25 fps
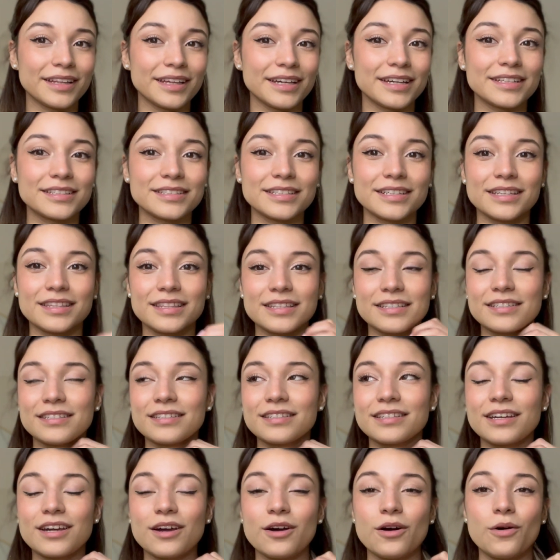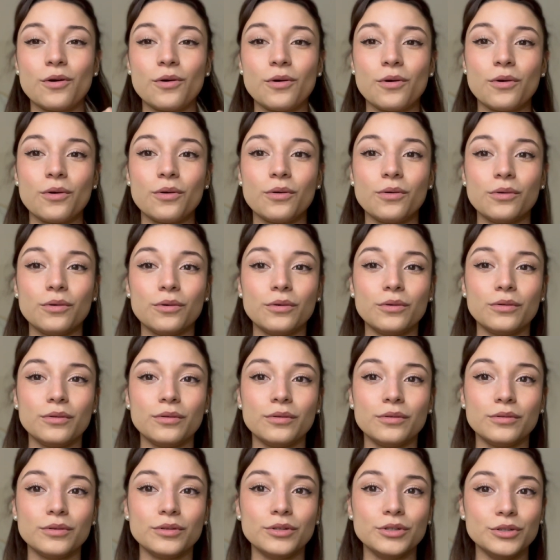Like, it's like this is like a
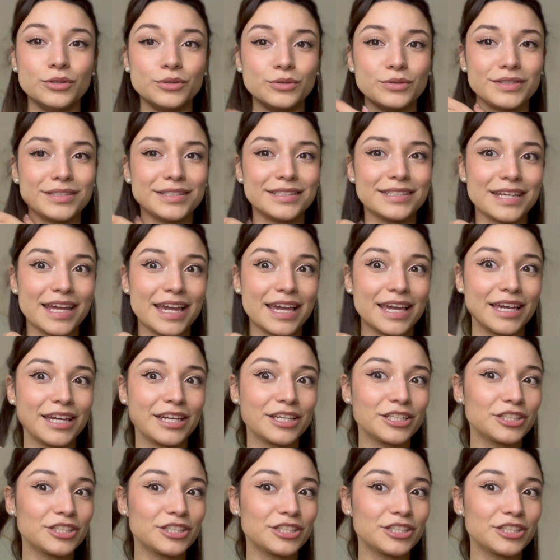whole new stage.